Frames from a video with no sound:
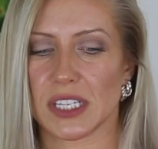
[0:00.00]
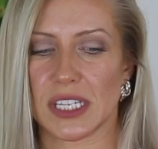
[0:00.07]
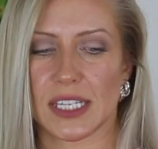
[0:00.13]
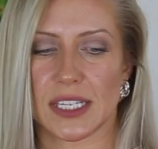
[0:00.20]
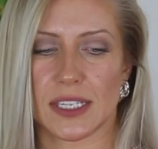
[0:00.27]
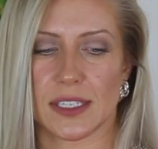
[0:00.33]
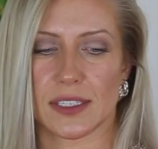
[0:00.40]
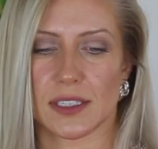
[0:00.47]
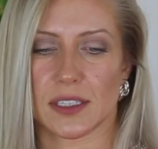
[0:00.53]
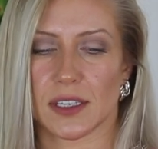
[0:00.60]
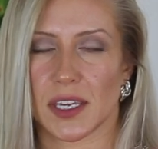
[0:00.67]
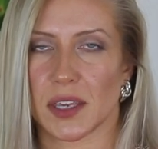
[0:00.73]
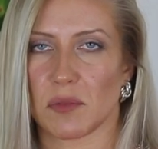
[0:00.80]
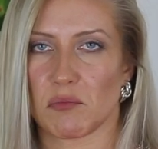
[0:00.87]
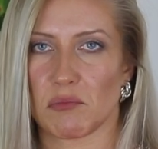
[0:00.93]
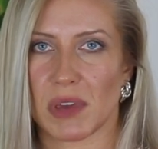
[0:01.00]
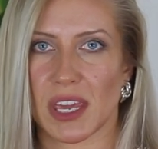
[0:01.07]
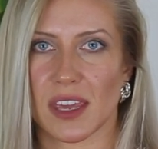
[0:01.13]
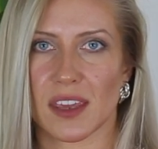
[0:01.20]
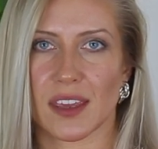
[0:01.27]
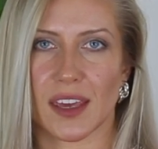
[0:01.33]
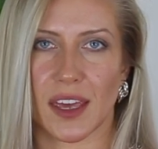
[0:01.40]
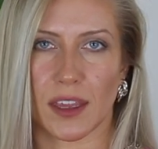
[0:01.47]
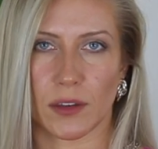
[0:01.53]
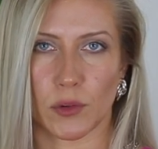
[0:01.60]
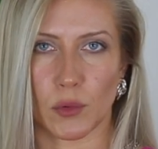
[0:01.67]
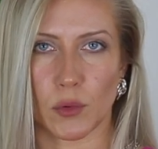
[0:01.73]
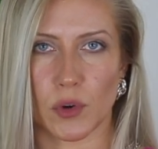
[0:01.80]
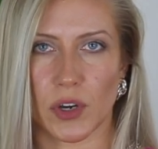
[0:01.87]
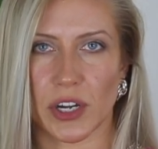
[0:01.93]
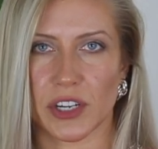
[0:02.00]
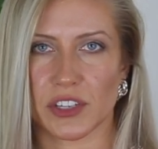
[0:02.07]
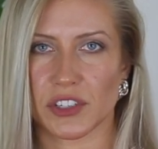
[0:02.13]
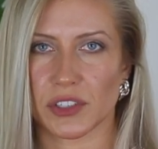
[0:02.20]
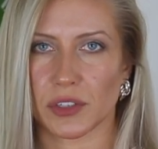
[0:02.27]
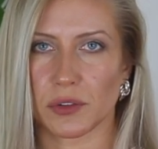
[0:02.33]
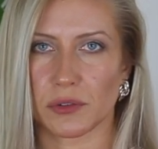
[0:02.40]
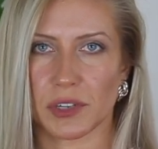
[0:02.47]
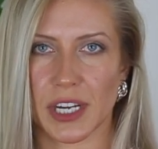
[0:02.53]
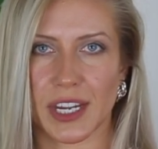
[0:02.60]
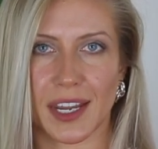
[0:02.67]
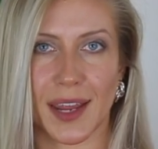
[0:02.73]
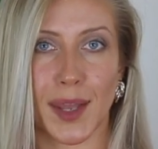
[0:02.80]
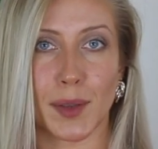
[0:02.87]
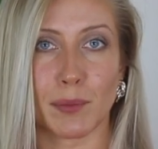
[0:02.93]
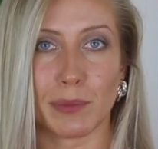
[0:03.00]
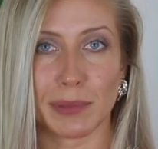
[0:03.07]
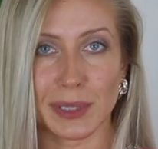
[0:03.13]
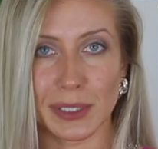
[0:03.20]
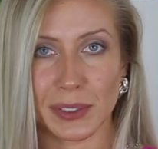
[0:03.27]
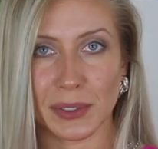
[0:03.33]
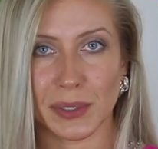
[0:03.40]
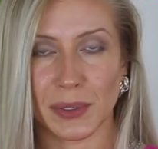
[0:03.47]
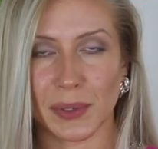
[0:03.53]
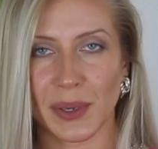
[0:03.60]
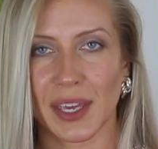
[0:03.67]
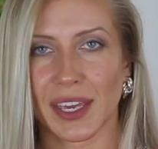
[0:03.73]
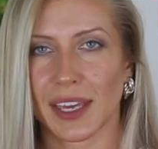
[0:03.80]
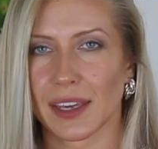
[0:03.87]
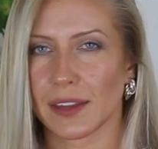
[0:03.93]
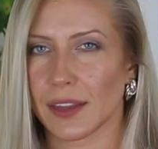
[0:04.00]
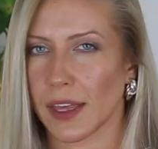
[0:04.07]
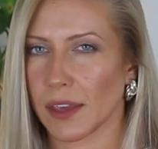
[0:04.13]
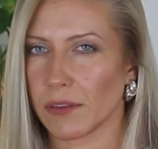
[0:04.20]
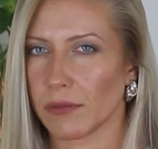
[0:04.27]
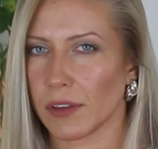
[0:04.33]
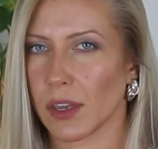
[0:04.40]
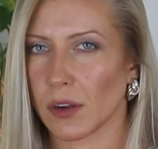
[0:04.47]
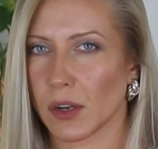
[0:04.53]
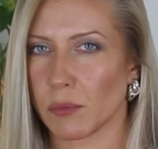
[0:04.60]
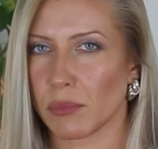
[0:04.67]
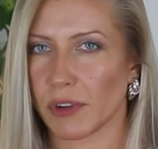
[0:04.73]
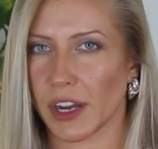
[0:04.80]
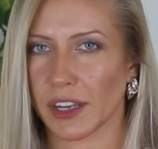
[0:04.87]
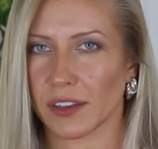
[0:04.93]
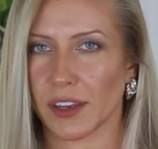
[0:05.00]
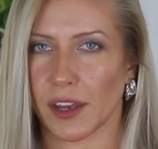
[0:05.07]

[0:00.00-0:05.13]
is like pink and orange, green and blue, like very bright